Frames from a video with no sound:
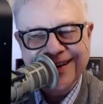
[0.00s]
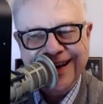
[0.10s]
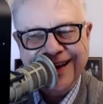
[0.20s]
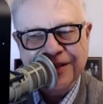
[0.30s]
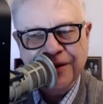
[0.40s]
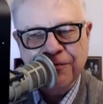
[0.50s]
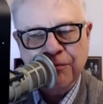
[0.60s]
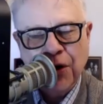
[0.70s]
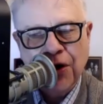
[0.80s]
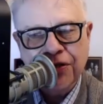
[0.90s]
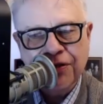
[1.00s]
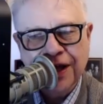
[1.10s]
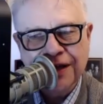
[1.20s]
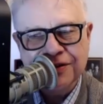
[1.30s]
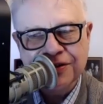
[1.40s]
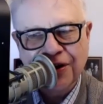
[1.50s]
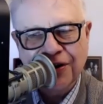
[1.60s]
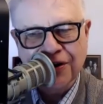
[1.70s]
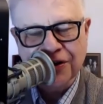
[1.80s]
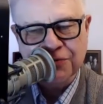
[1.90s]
and the moth-like stars were